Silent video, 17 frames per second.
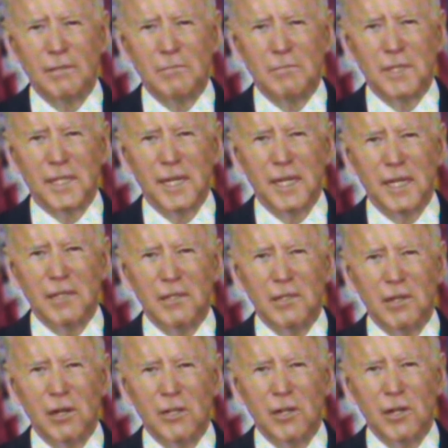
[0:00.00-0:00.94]
Miguel
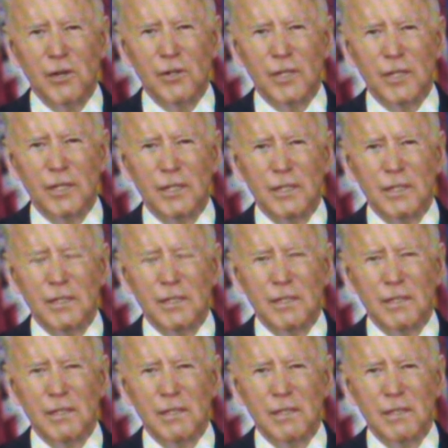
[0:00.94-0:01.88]
Cardona.
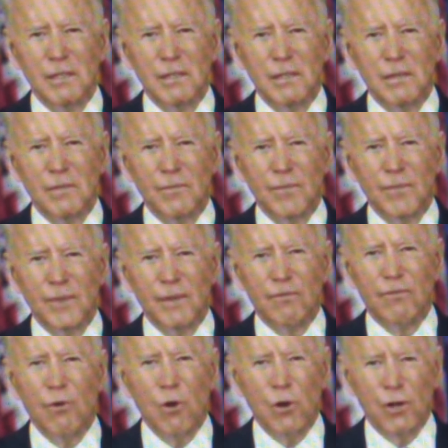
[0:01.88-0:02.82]

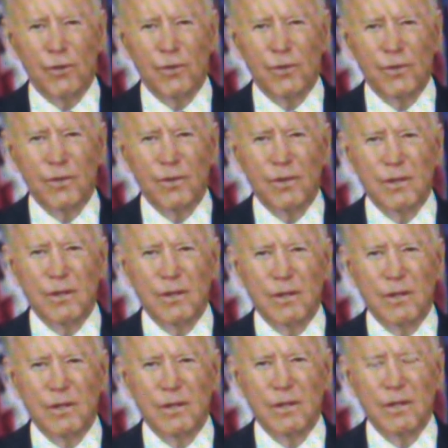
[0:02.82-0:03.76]
Fourth,
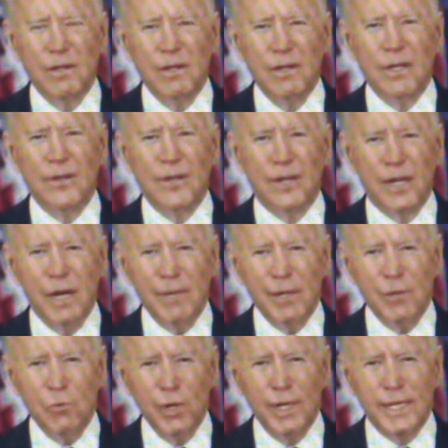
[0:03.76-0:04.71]
in the
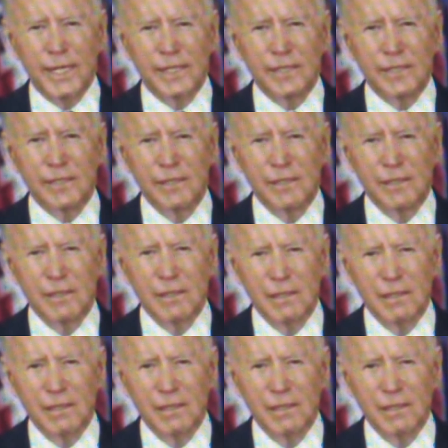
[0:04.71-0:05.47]
coming weeks,